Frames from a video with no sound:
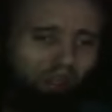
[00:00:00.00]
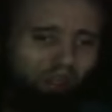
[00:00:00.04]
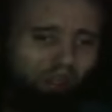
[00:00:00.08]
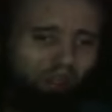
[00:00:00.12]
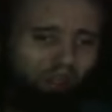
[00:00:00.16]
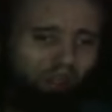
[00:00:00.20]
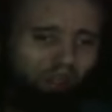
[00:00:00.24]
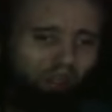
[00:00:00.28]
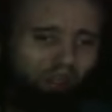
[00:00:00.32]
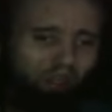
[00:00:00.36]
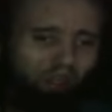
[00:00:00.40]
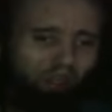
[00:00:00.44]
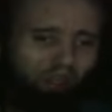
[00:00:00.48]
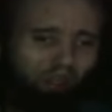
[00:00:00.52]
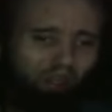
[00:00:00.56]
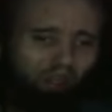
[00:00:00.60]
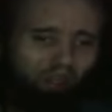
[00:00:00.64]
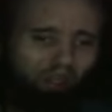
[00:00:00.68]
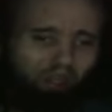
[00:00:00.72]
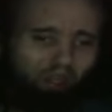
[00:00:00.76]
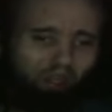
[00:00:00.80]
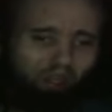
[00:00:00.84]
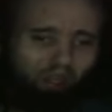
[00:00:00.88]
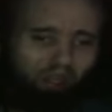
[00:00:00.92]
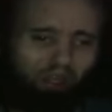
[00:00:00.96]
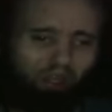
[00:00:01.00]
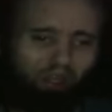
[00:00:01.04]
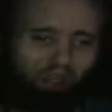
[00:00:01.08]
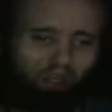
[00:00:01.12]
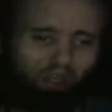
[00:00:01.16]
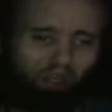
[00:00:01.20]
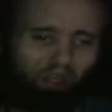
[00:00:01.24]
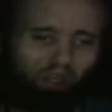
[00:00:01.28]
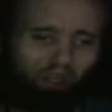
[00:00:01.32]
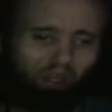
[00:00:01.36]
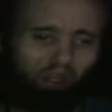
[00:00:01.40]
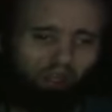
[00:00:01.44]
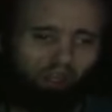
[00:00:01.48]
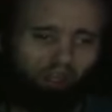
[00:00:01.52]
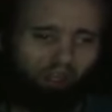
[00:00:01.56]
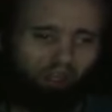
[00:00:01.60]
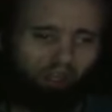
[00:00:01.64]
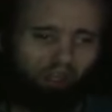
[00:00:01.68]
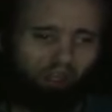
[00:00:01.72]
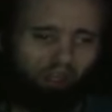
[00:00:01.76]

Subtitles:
No one is speaking in this clip.